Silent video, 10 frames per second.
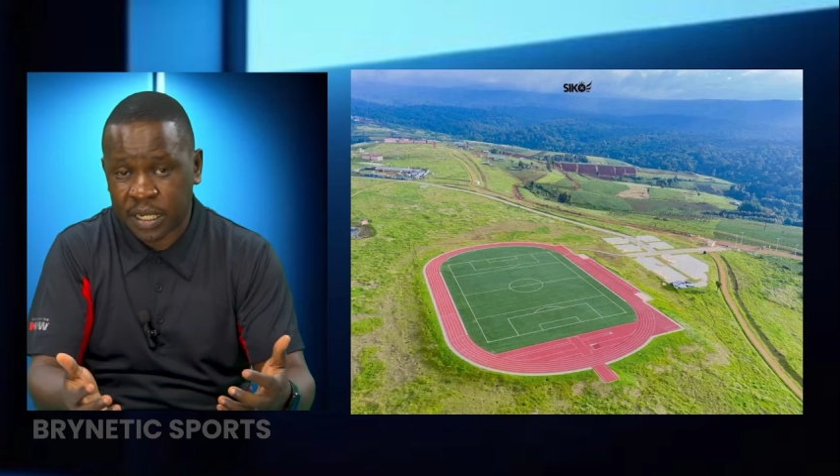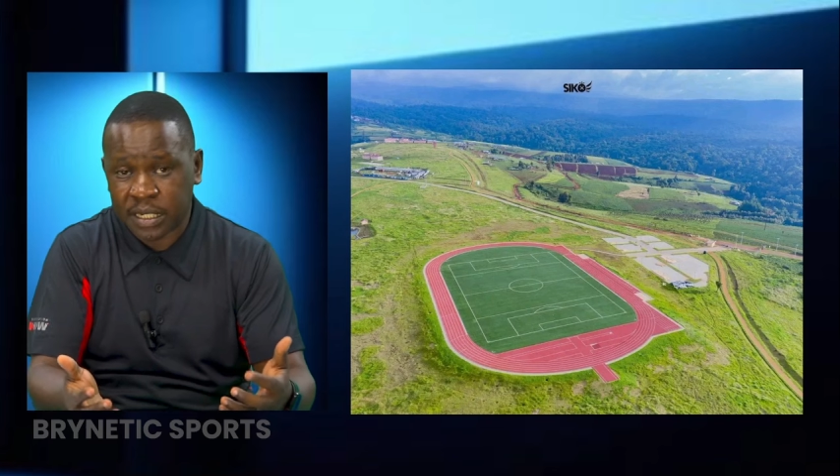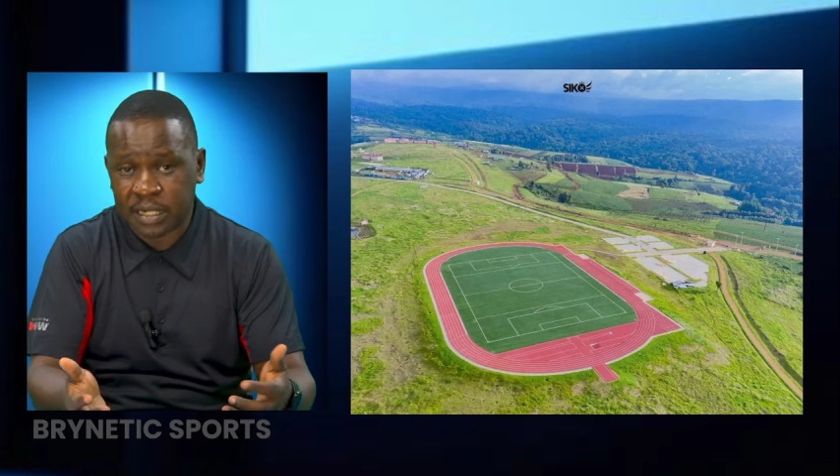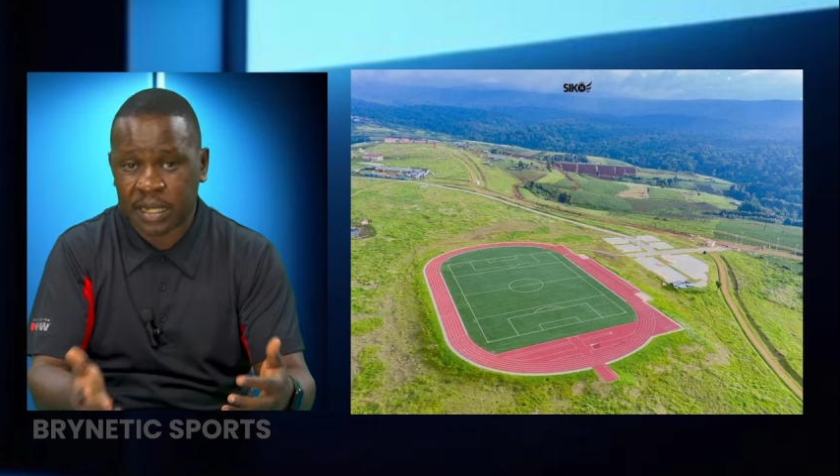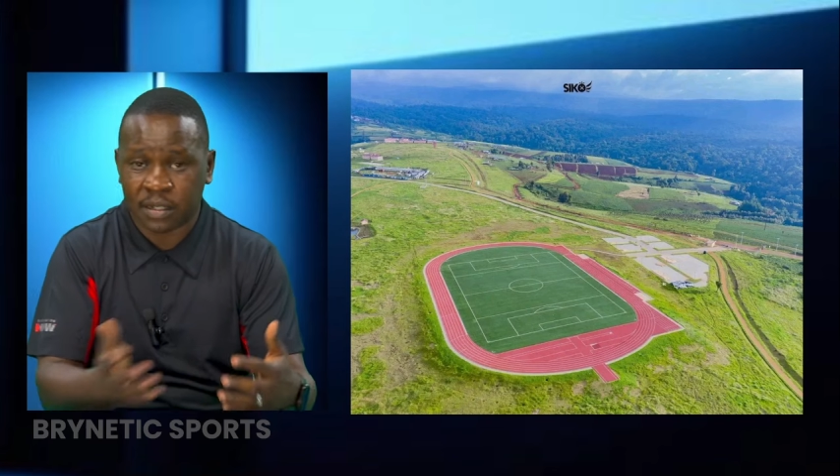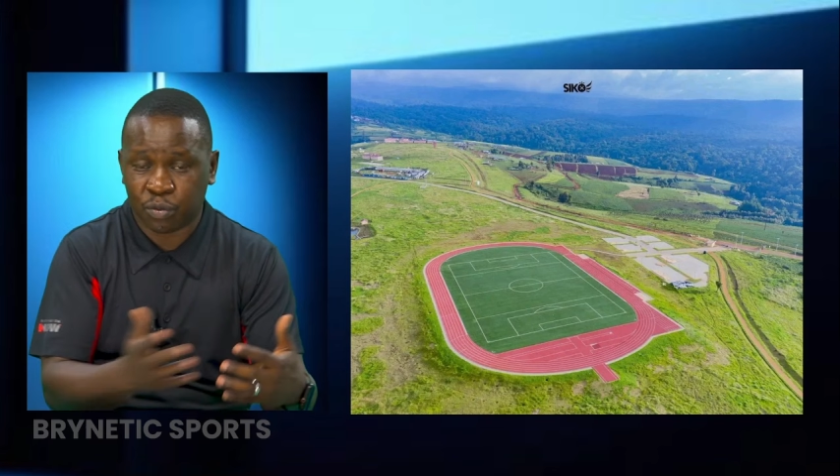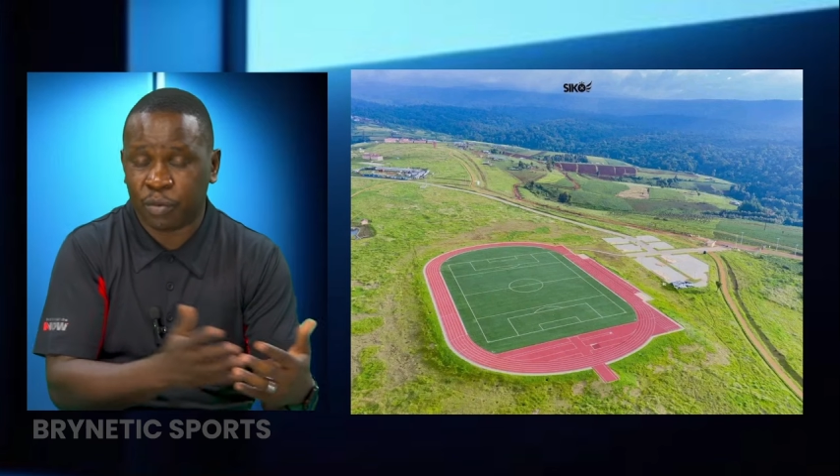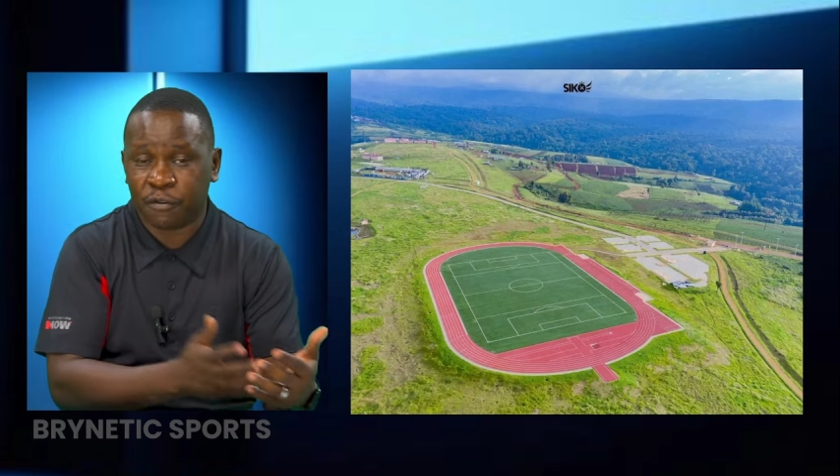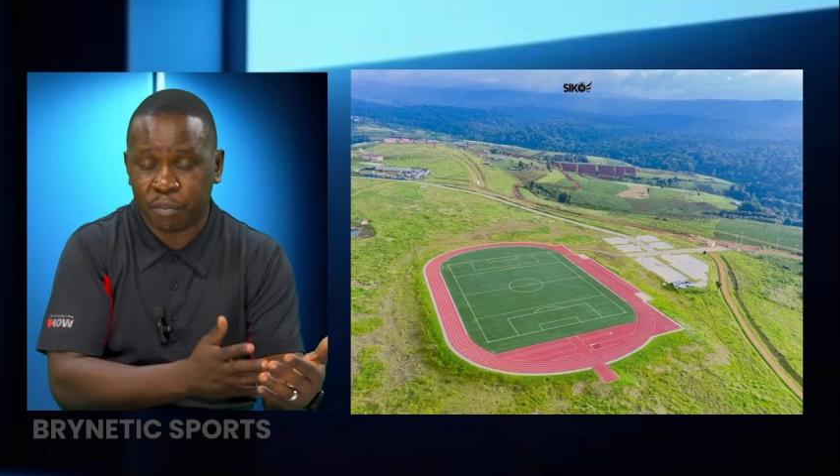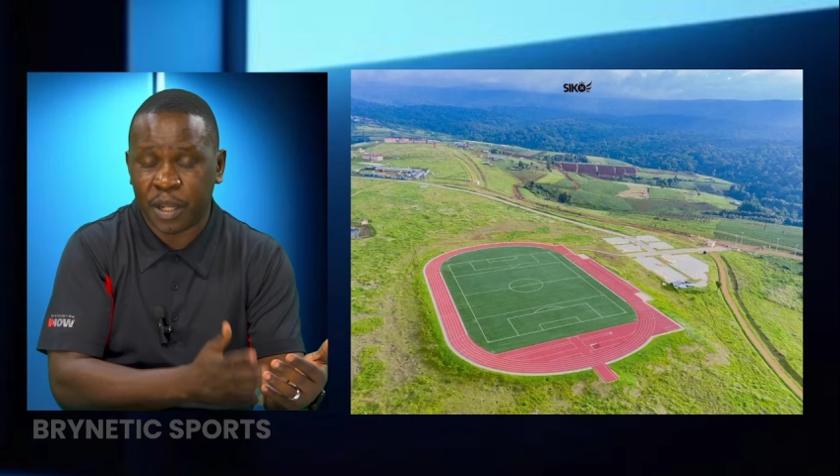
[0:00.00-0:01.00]
center that
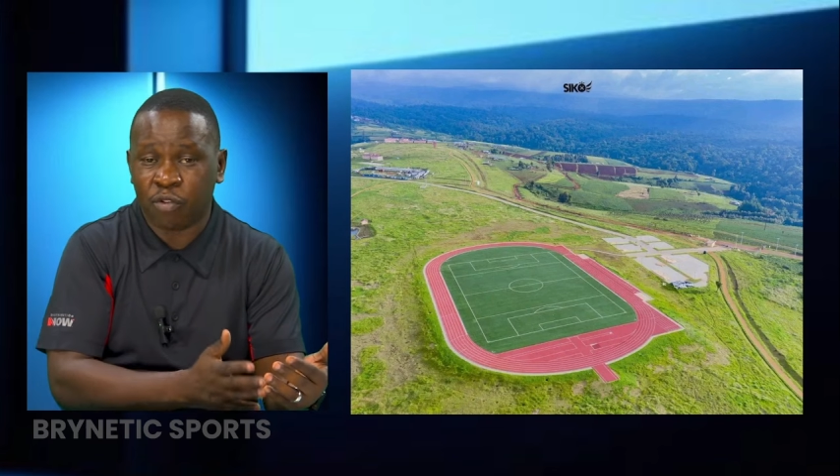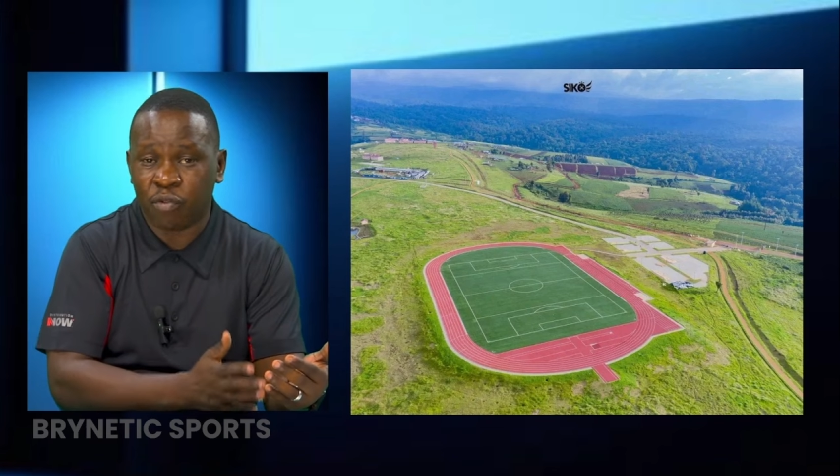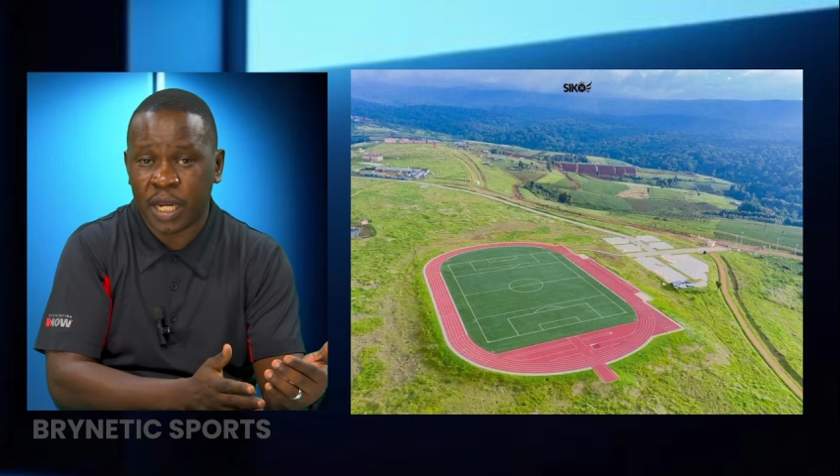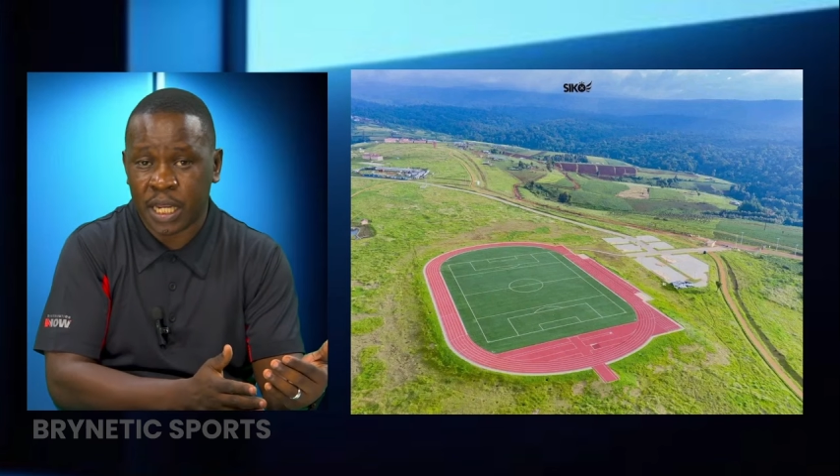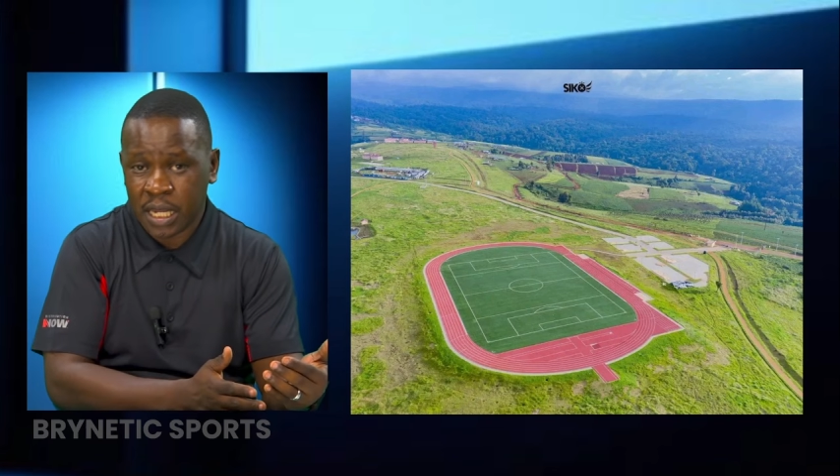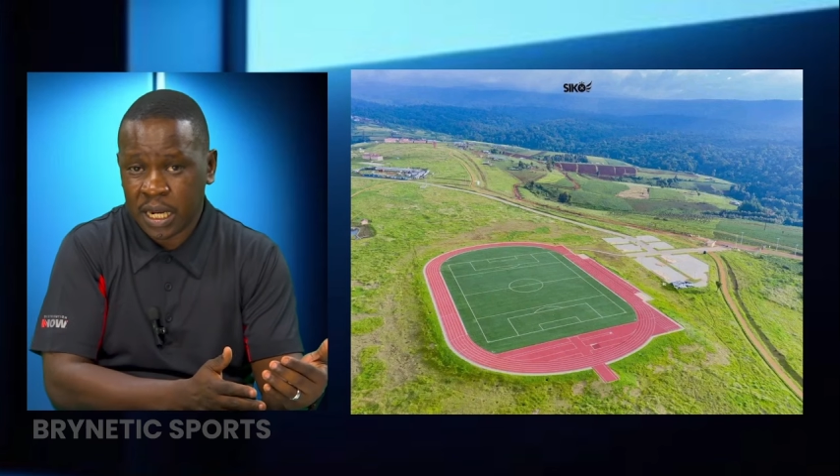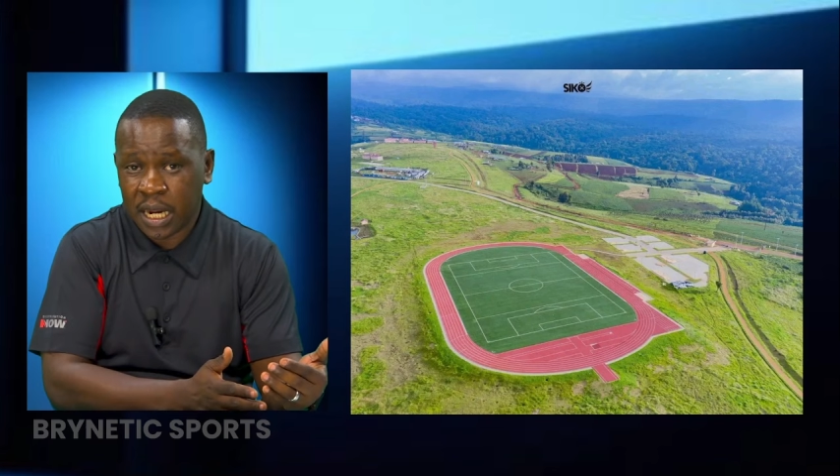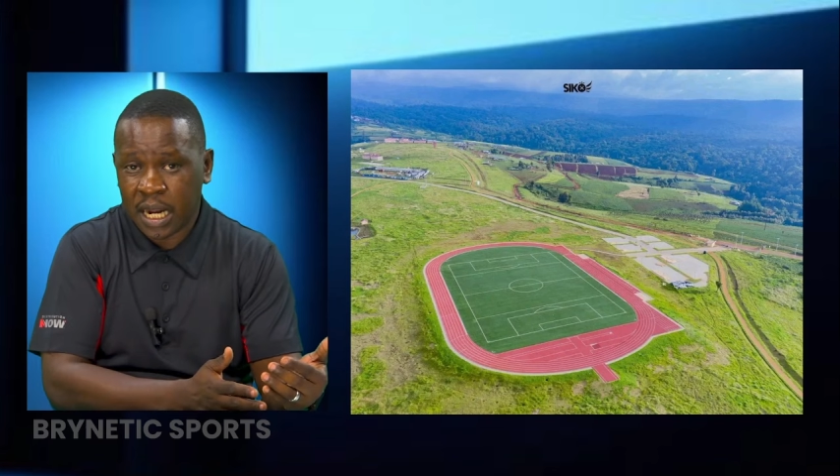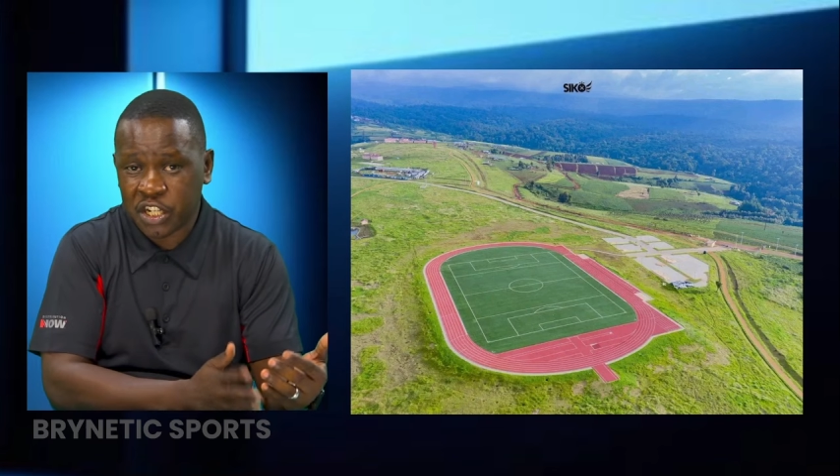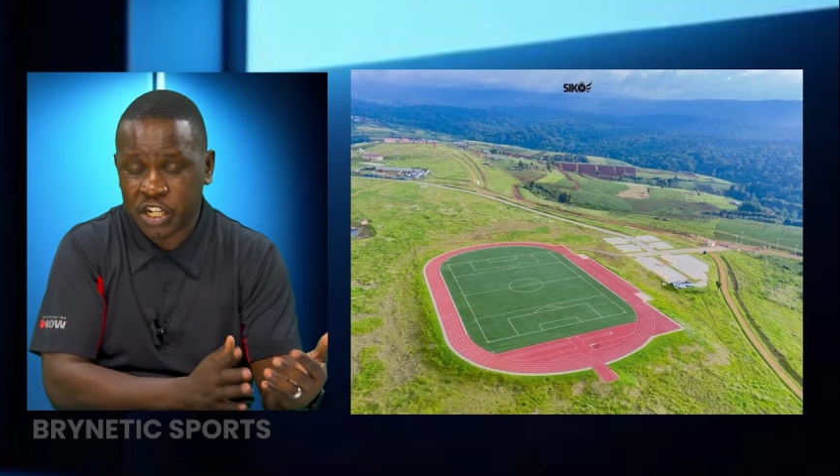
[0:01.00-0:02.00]
we've been really
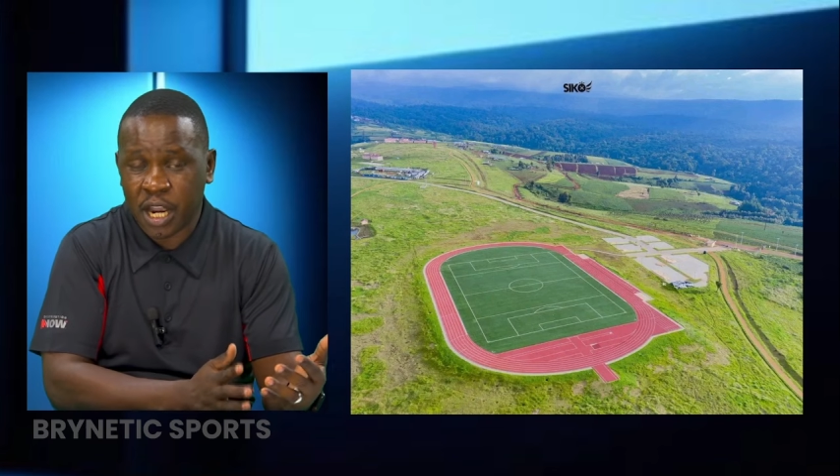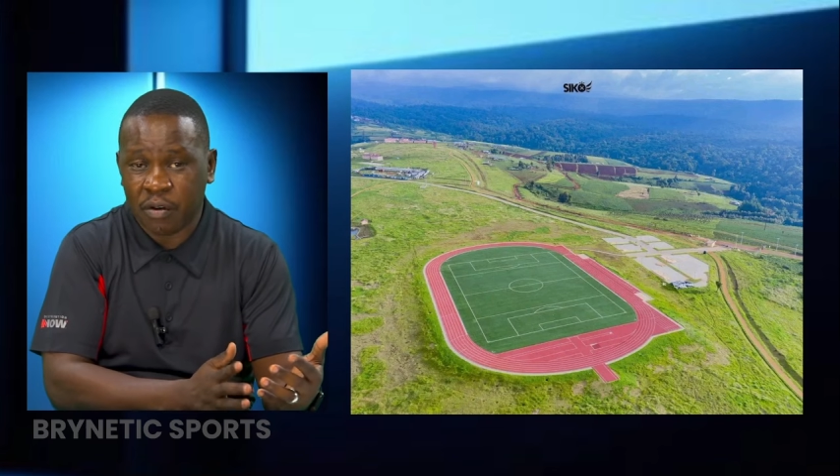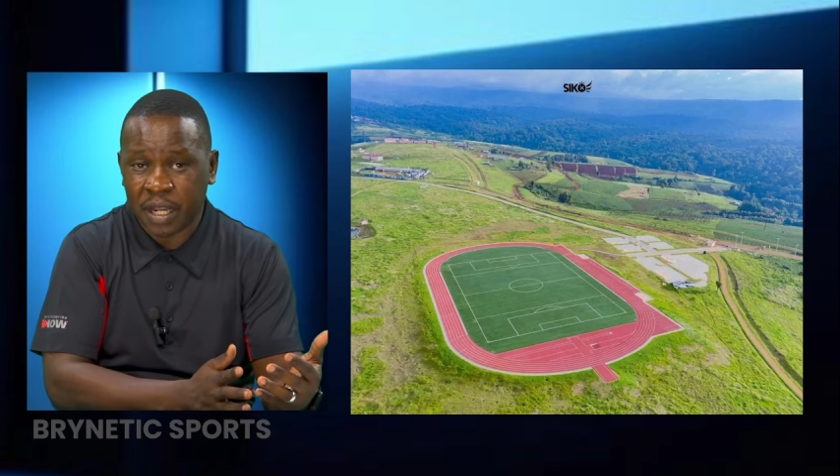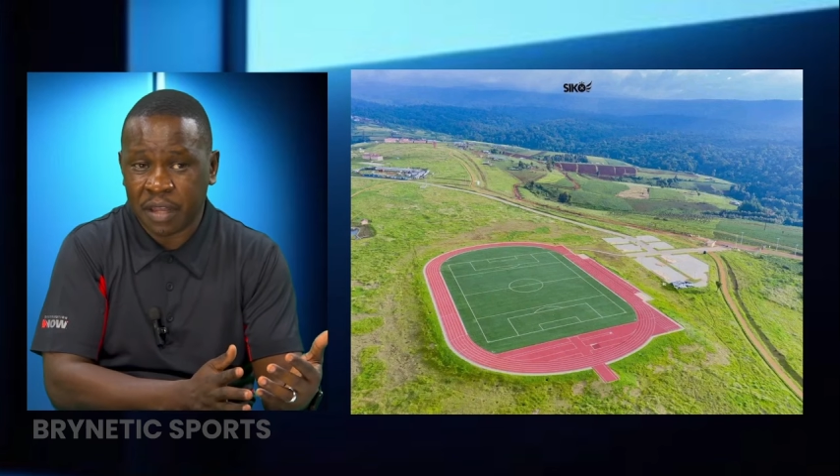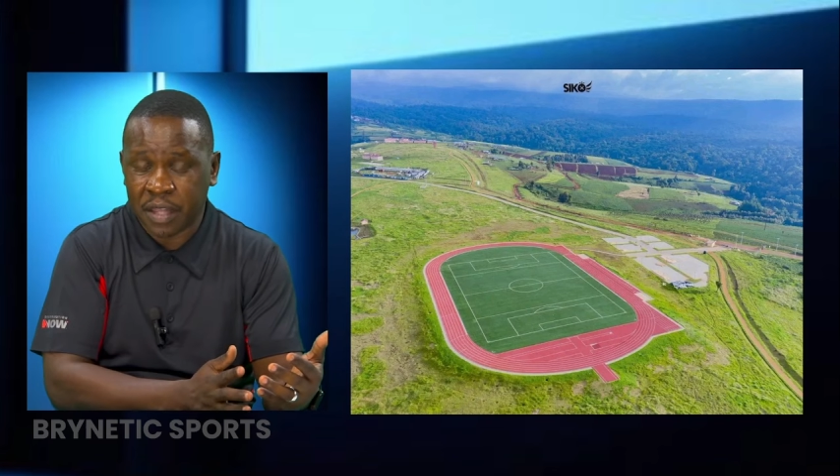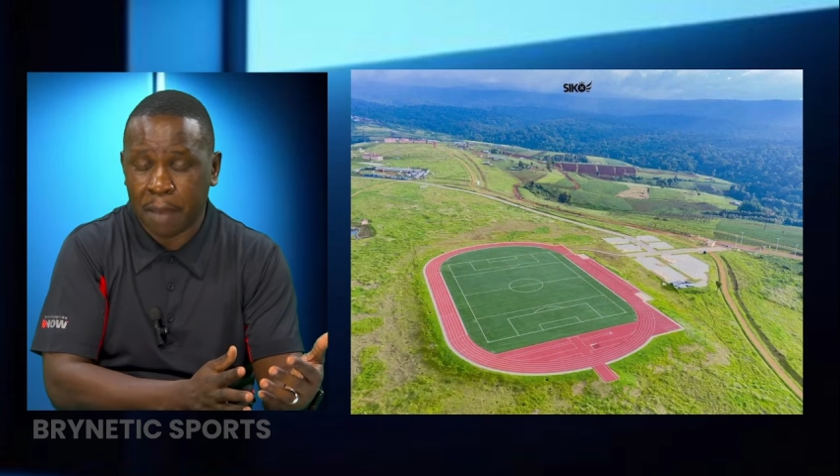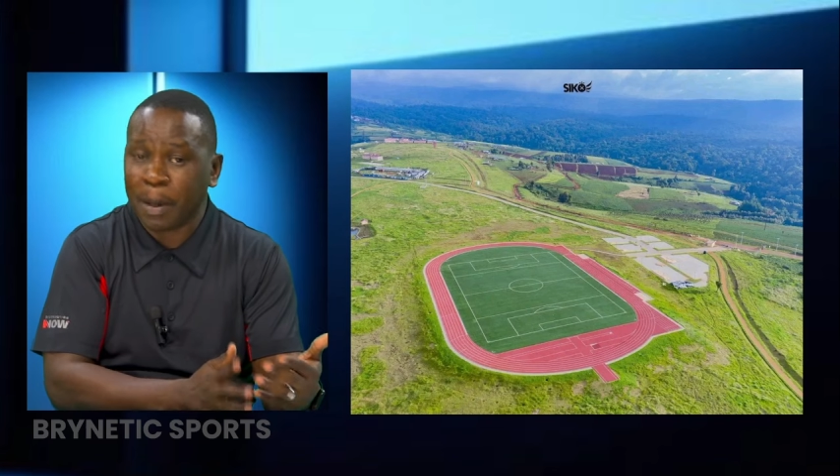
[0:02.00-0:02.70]
uh, sharing in there.